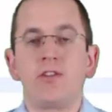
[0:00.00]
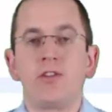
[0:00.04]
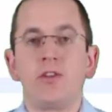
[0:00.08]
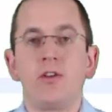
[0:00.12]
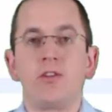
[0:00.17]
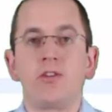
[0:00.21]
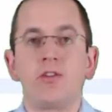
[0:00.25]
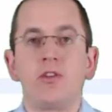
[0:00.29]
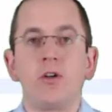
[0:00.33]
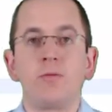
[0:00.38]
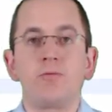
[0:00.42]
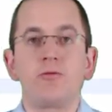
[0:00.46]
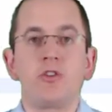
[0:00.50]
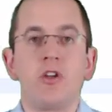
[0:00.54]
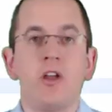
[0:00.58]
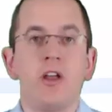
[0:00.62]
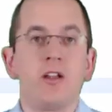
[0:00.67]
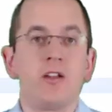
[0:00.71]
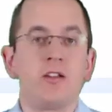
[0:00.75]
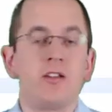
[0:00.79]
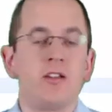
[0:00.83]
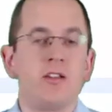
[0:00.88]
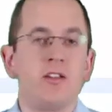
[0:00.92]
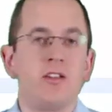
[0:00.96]
source
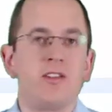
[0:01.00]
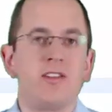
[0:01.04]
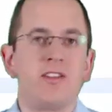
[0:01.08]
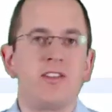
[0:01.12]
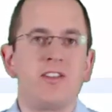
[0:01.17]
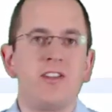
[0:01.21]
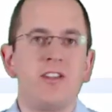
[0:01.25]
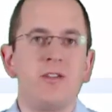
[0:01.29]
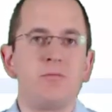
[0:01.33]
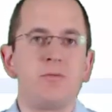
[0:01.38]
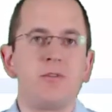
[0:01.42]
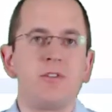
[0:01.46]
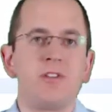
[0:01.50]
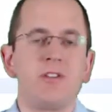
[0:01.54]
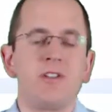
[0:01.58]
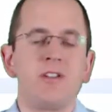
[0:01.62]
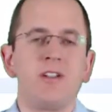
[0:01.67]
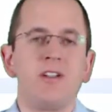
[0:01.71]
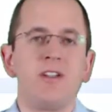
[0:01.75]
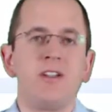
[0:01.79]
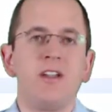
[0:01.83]
object is simple.